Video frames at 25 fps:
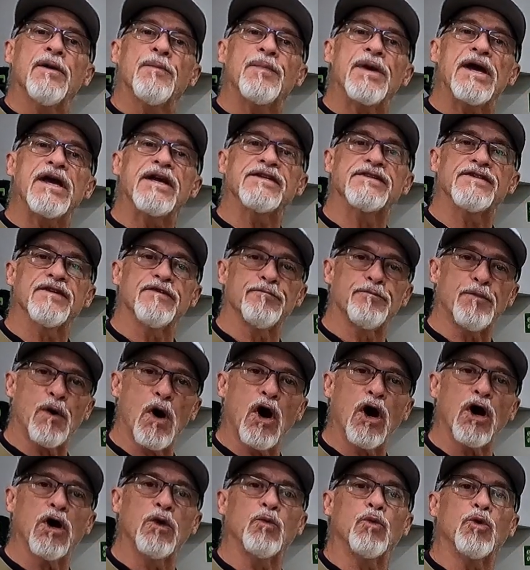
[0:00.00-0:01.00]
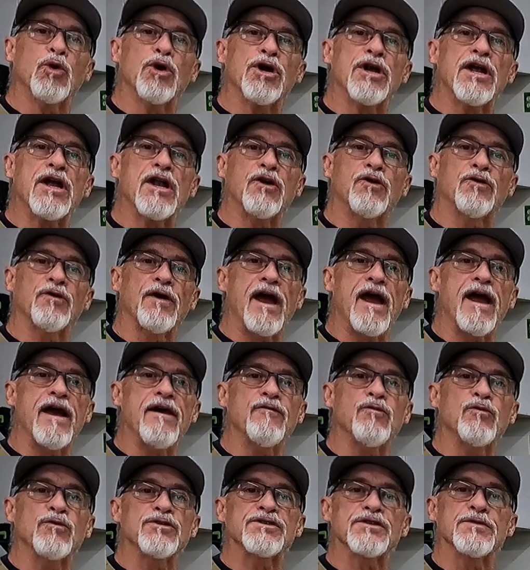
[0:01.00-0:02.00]
piece of barn wood
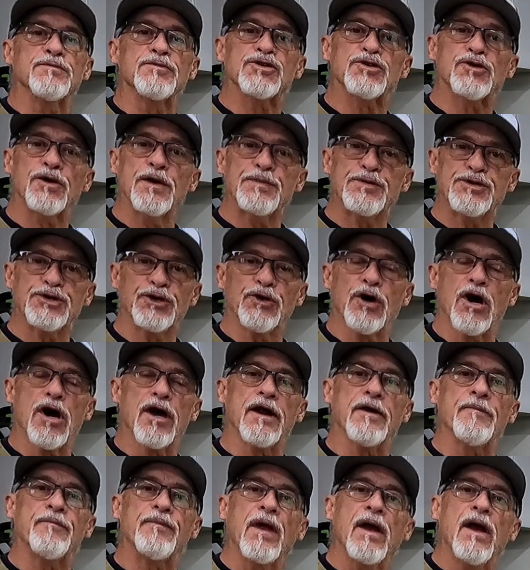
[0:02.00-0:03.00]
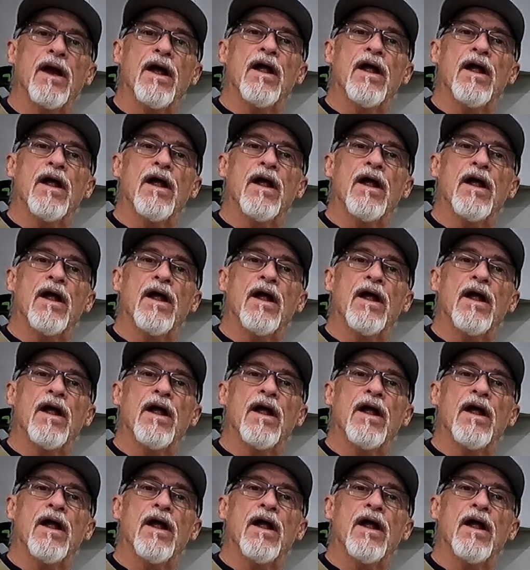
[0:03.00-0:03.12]
engraved with some scripture on it.